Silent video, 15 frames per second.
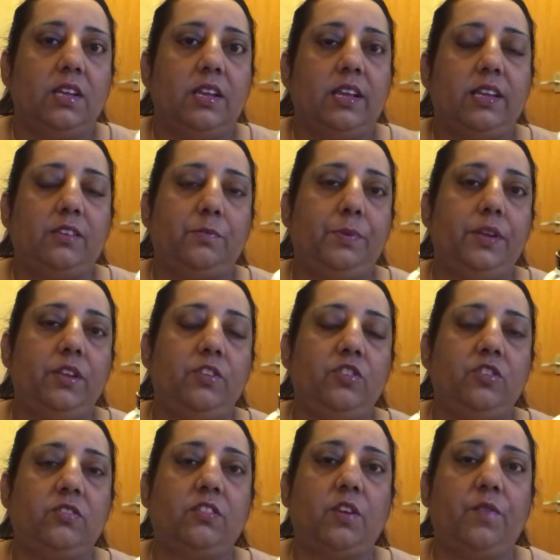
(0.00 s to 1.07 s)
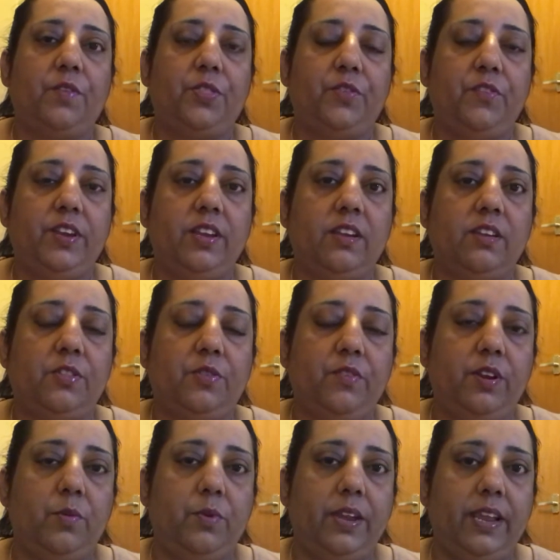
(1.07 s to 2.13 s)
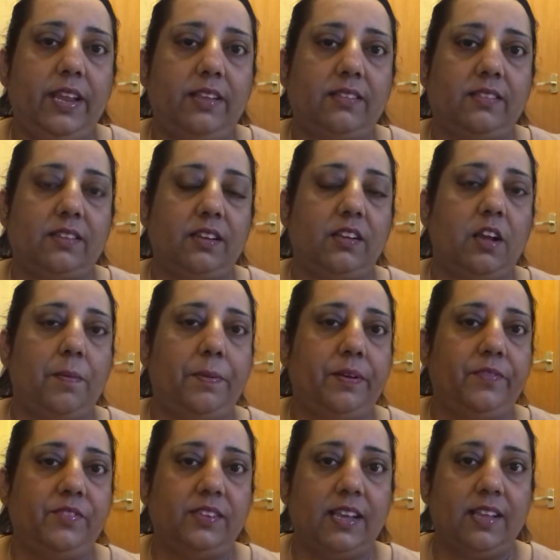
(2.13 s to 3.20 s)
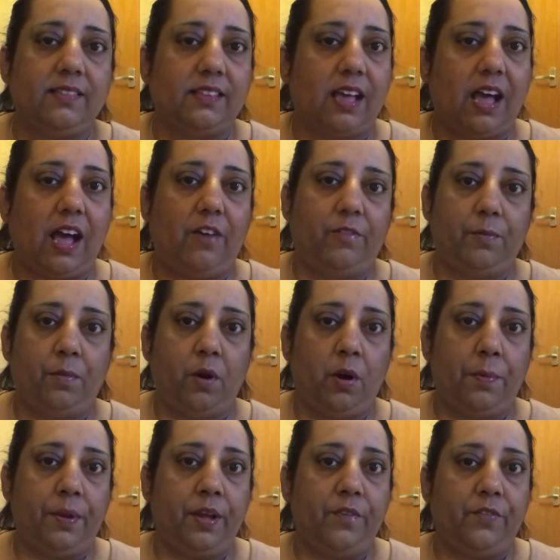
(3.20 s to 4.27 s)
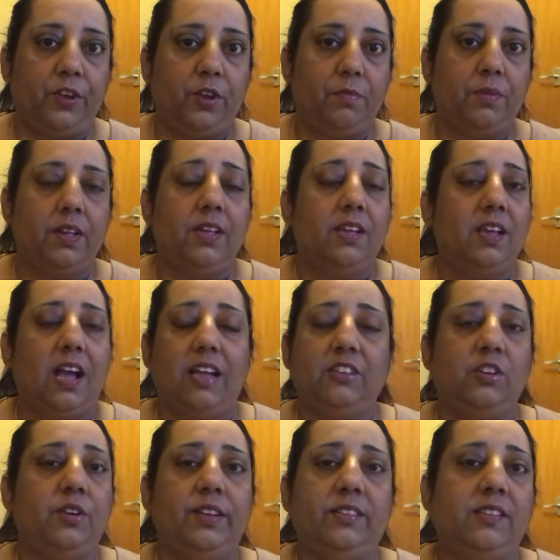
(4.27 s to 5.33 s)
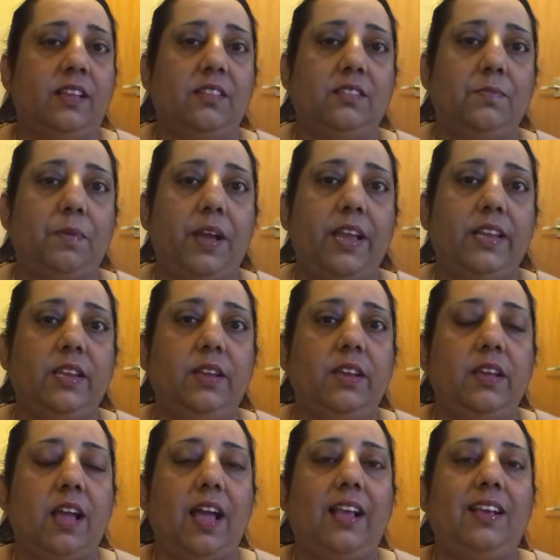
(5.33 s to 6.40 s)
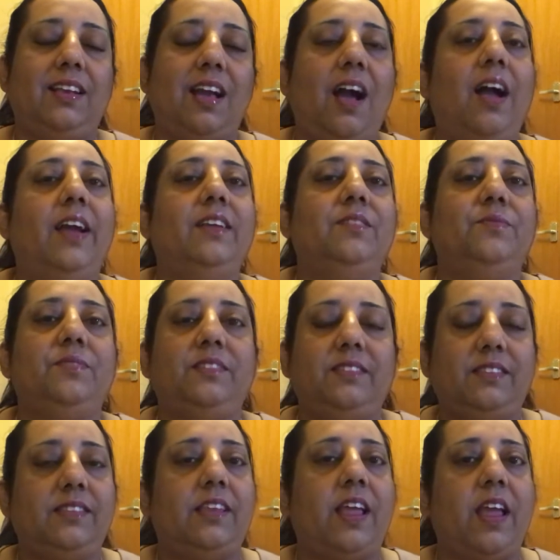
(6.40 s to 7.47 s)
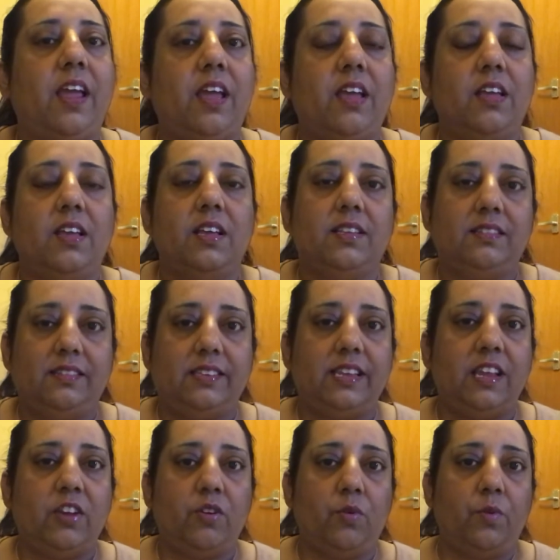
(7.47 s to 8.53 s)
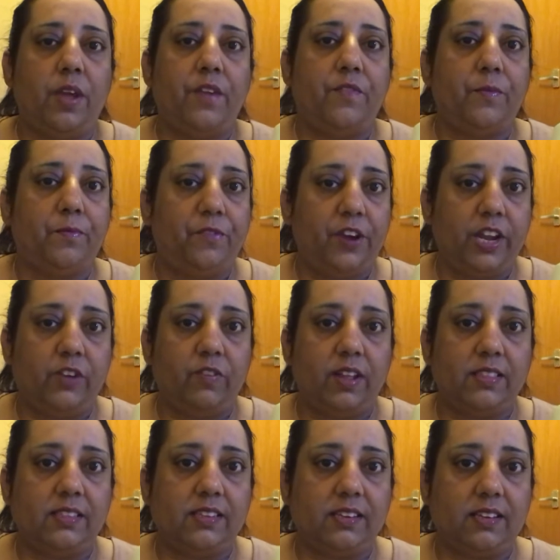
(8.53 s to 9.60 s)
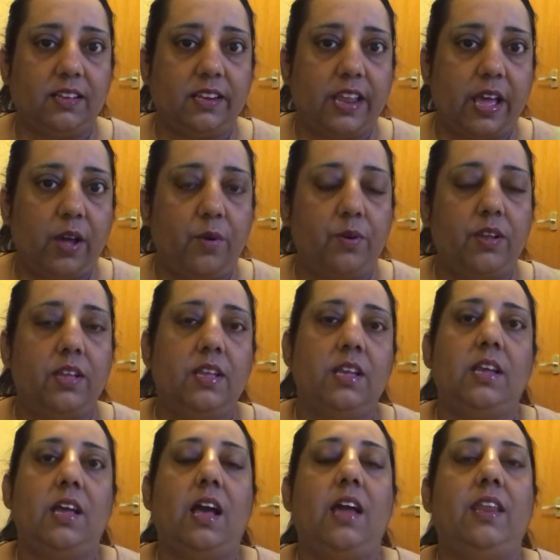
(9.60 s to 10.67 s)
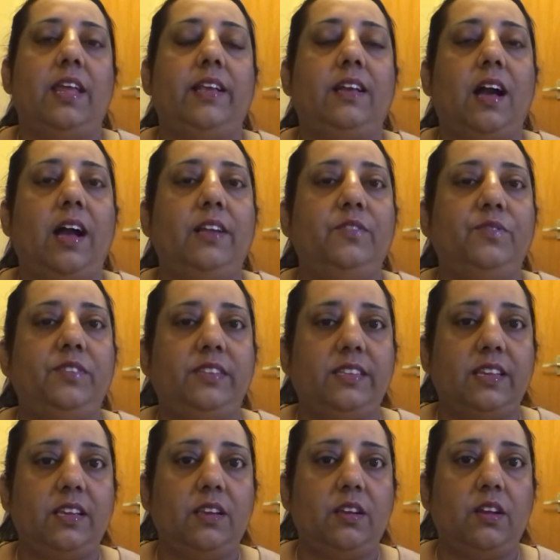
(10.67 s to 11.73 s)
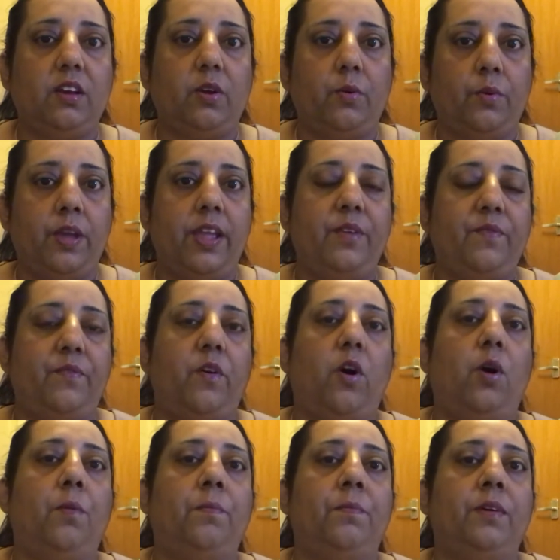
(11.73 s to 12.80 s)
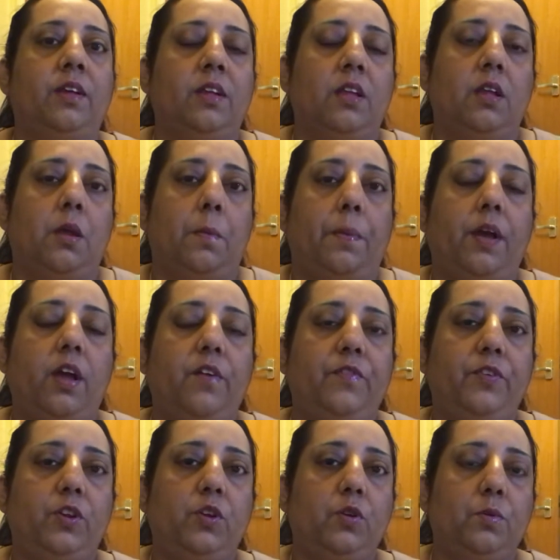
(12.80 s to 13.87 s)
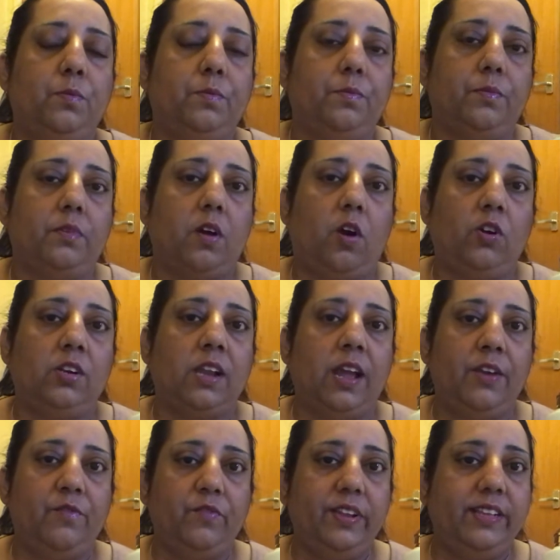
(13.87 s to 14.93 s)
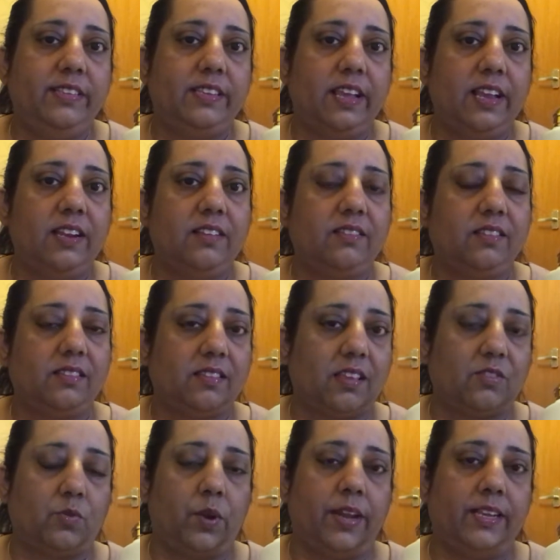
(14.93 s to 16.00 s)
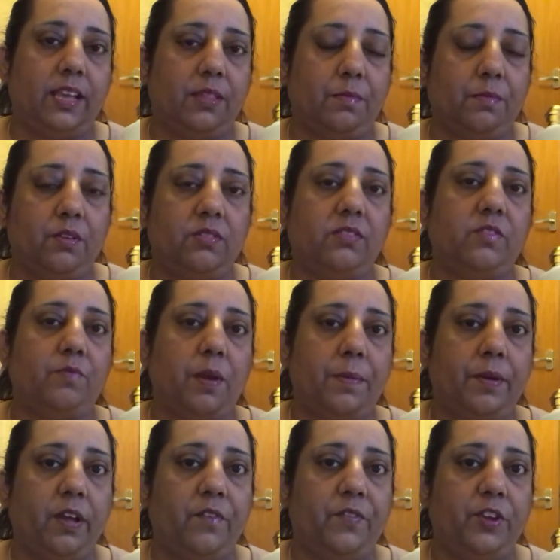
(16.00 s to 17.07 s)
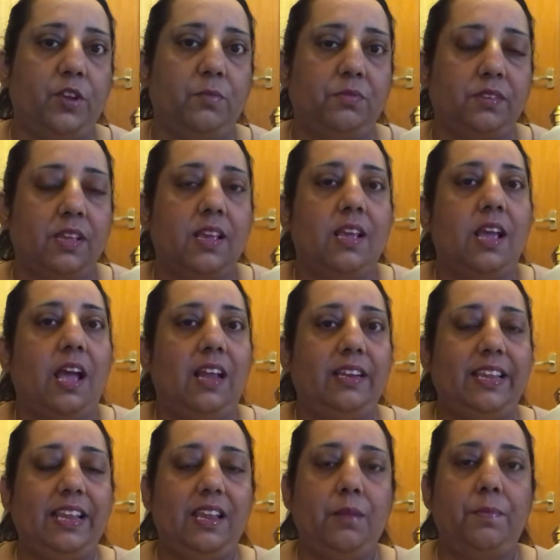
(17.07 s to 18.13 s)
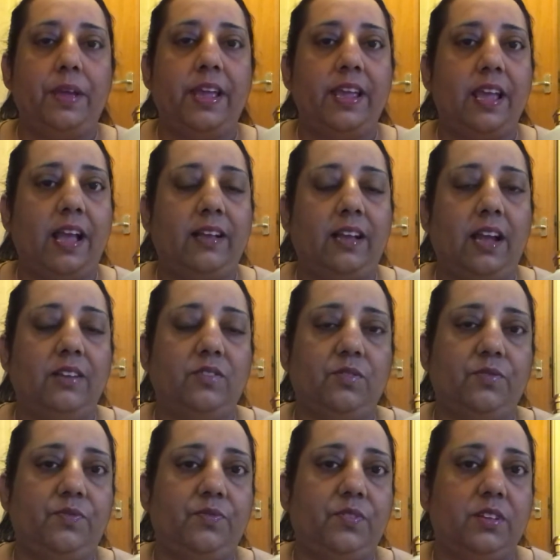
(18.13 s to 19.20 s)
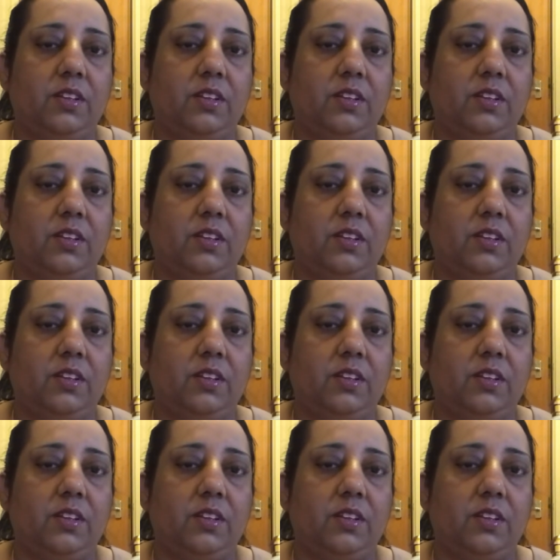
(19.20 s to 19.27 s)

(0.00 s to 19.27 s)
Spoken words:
it's been just over three weeks and a couple of days that I haven't bought a perfume. I don't intend to buy any. I kind of steer away from Fragrantica now, and I kind of steer away from perfume online retailers because that's where I get the most of my perfumes. And eBay, I kind of